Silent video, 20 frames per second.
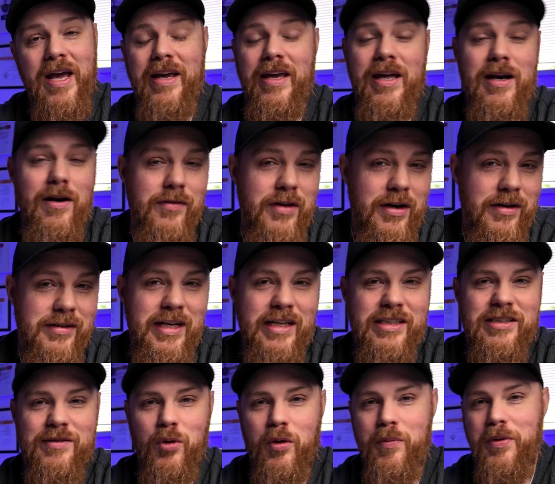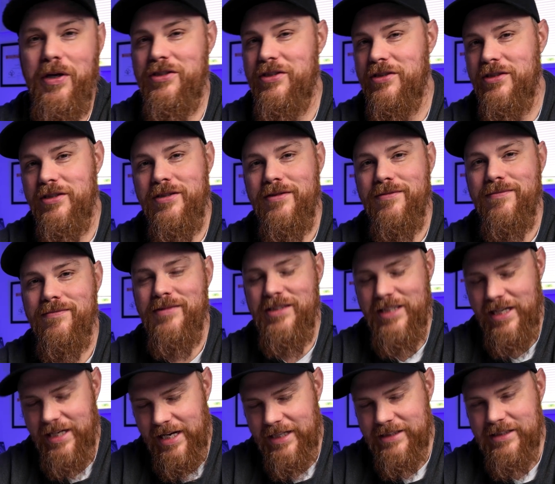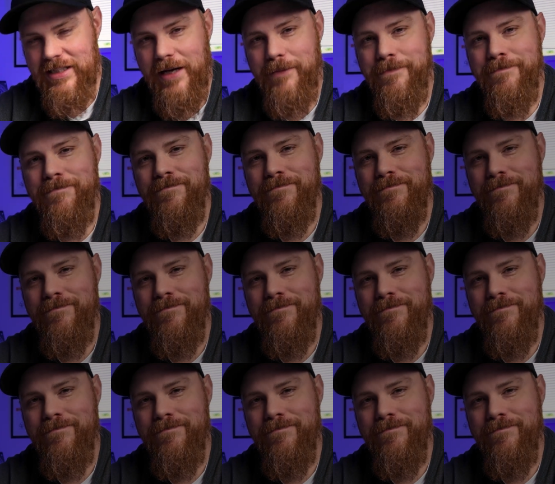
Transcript: and get out there and take some more pictures. See you next time.